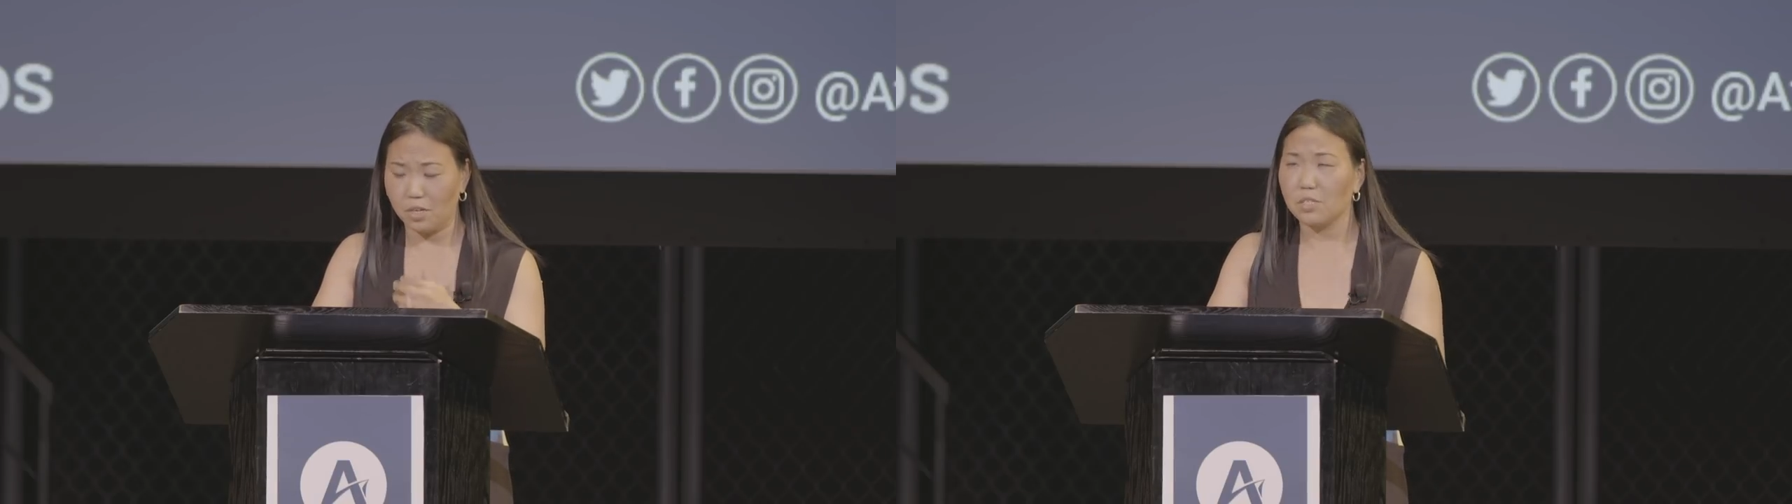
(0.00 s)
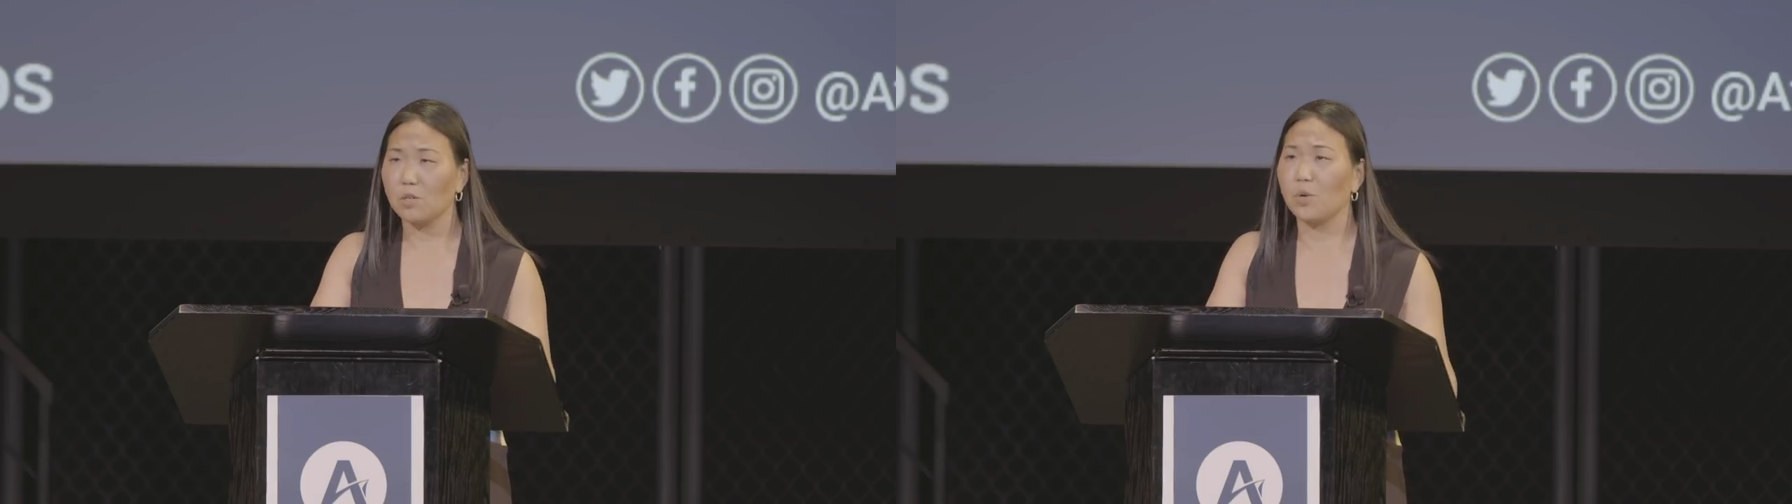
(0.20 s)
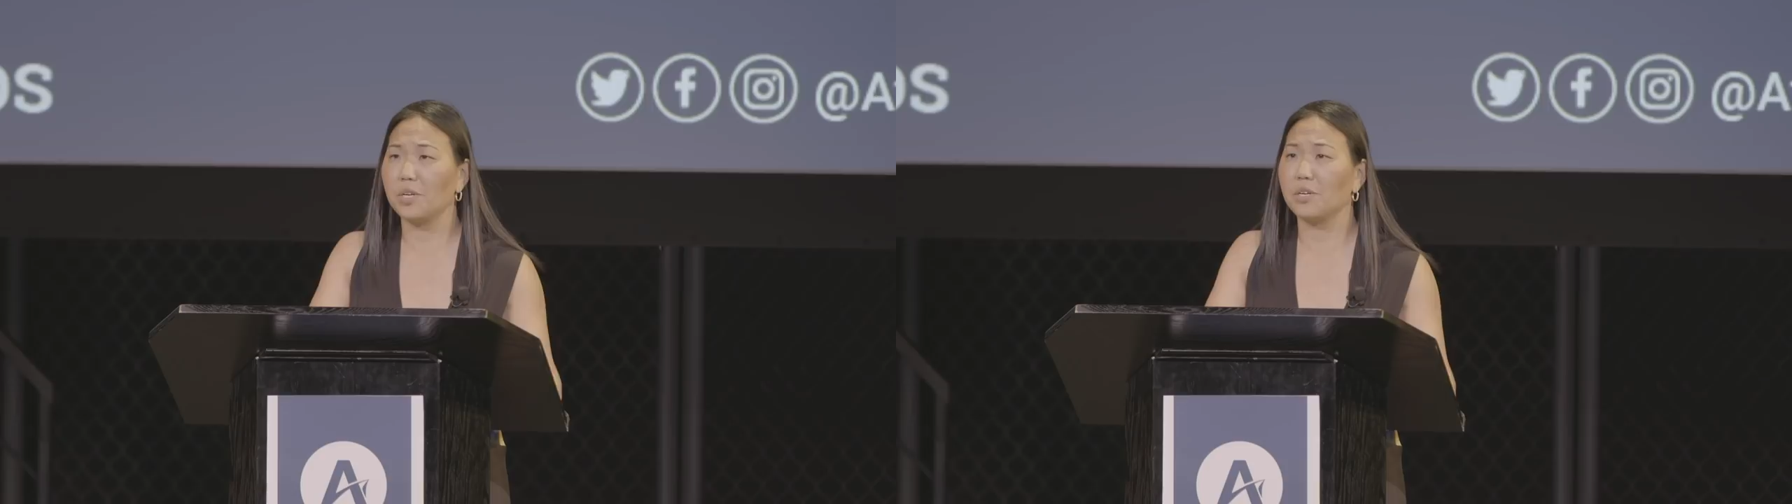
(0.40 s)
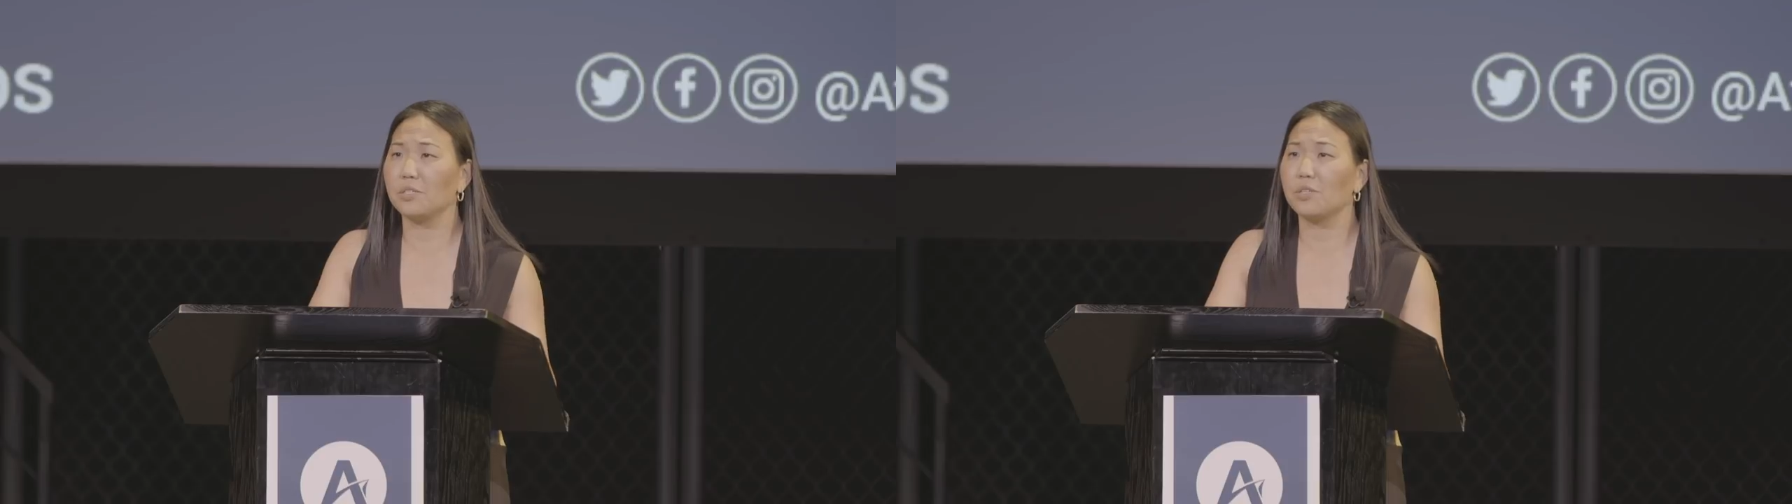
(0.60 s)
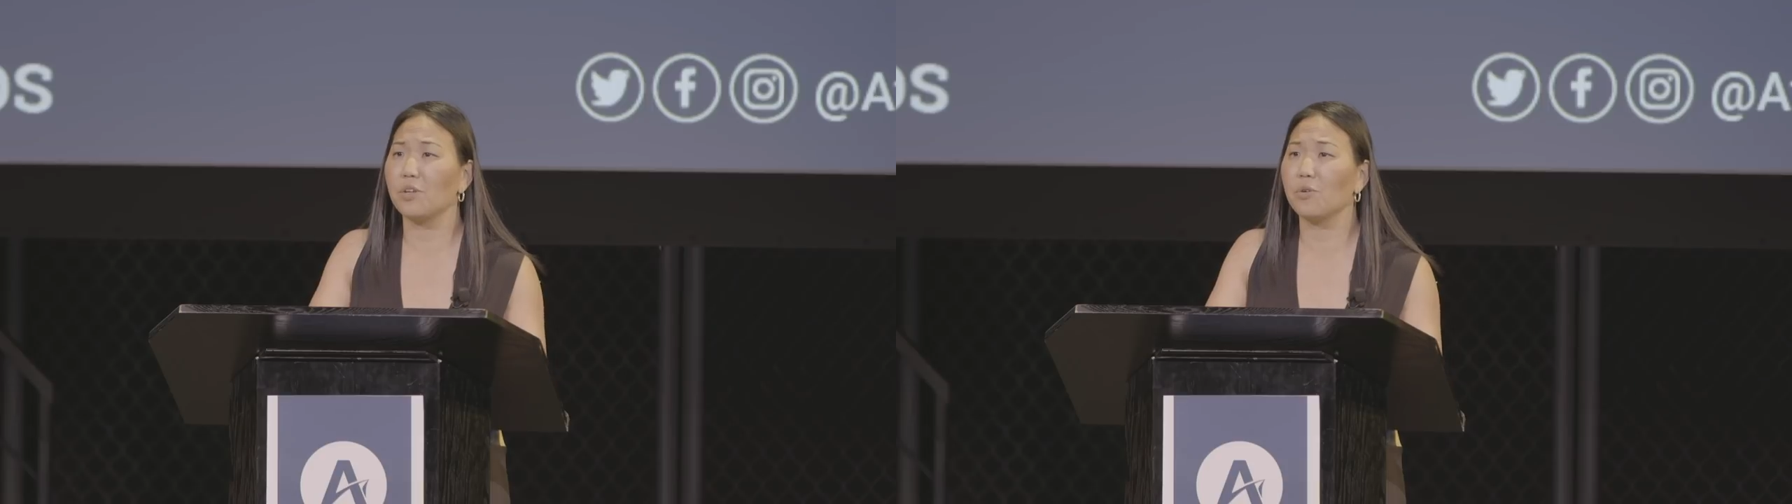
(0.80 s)
to
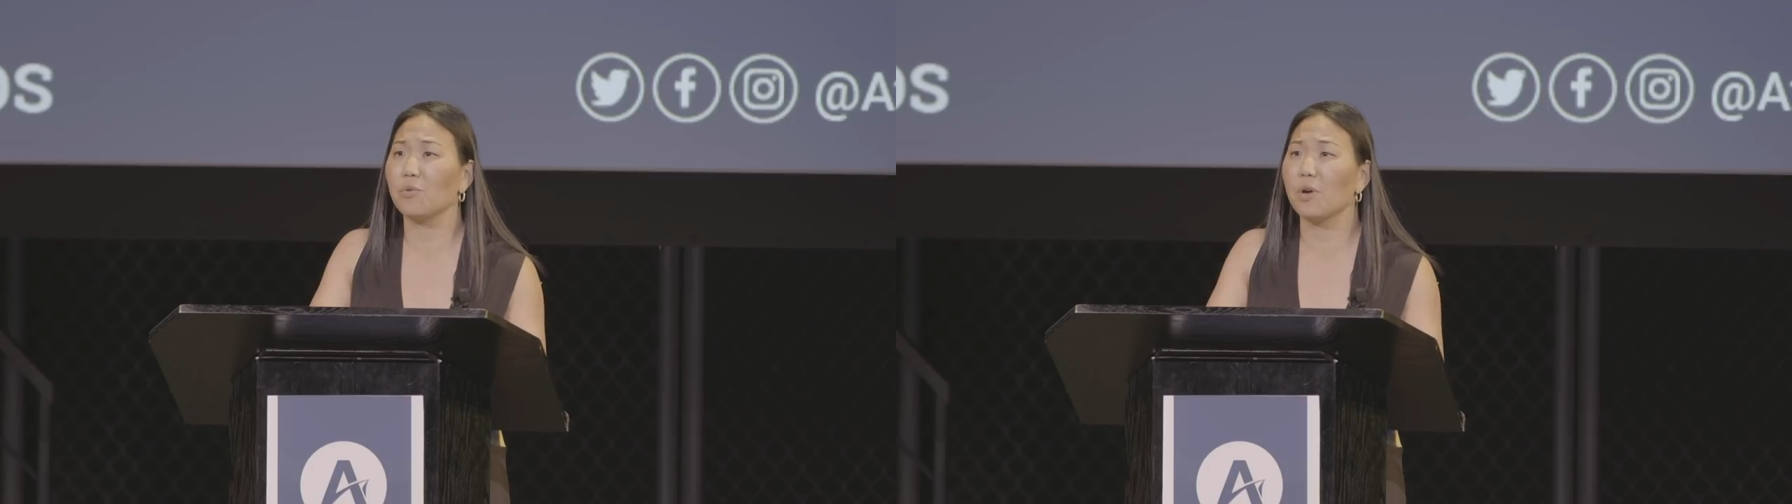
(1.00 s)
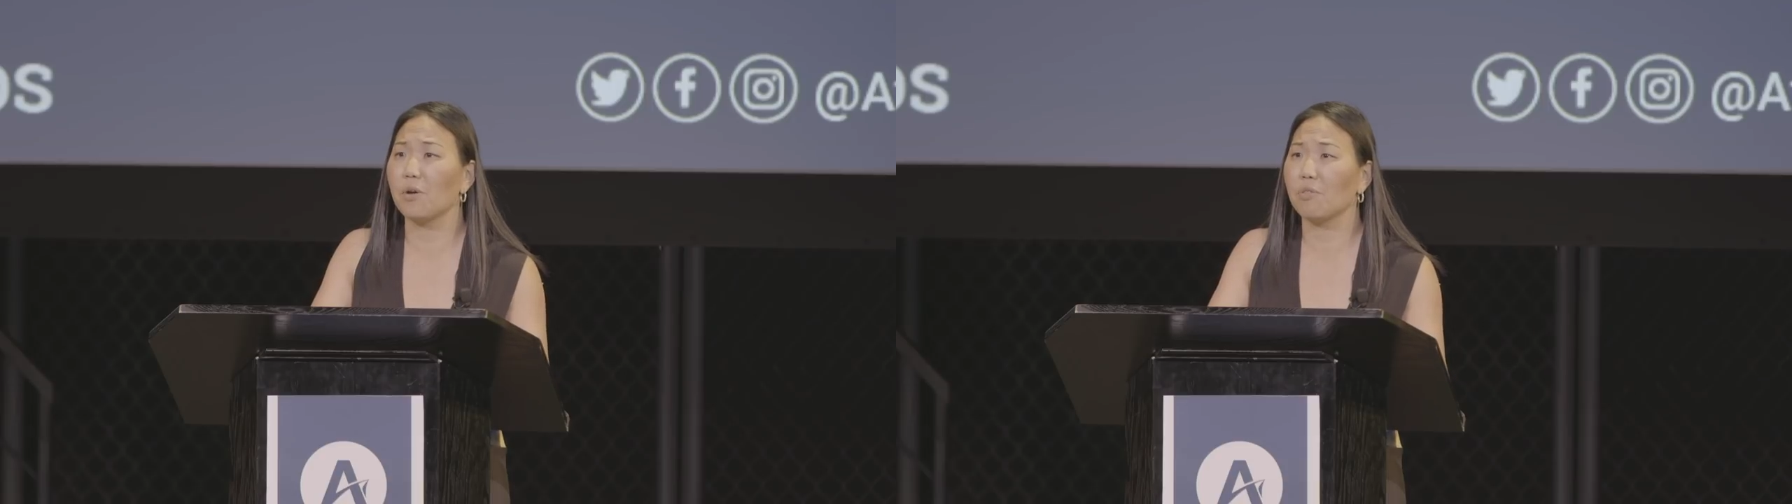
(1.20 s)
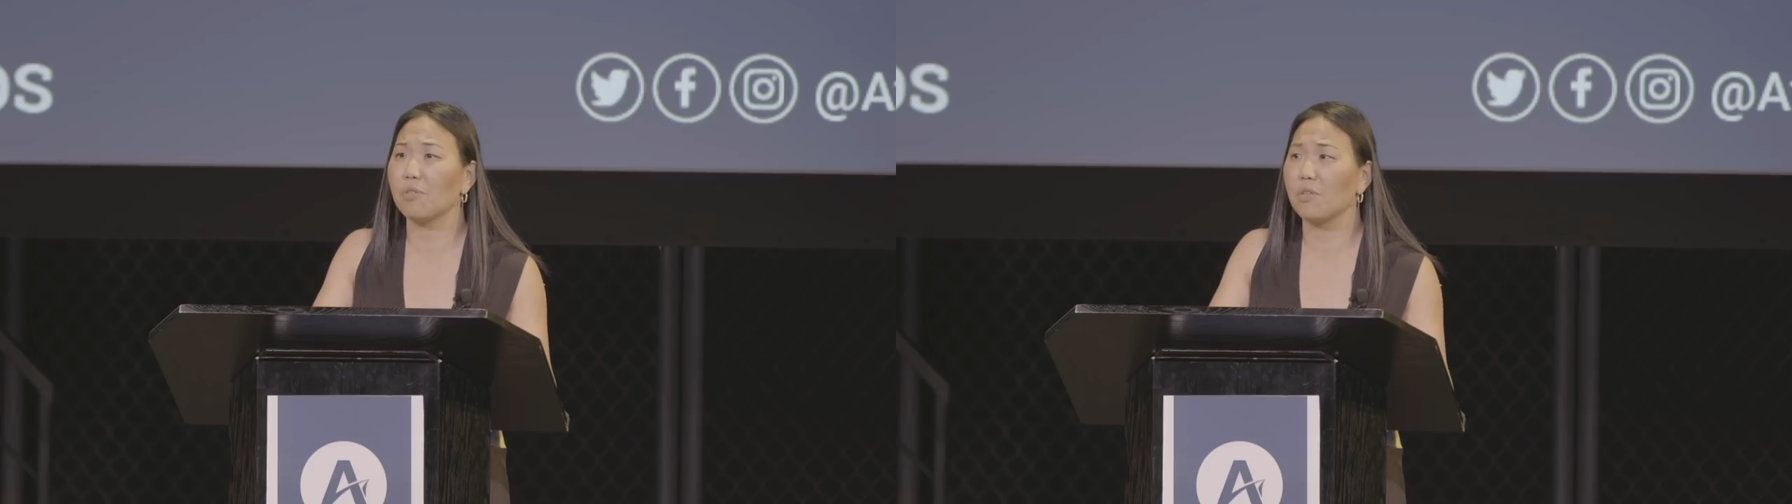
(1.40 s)
witness their growth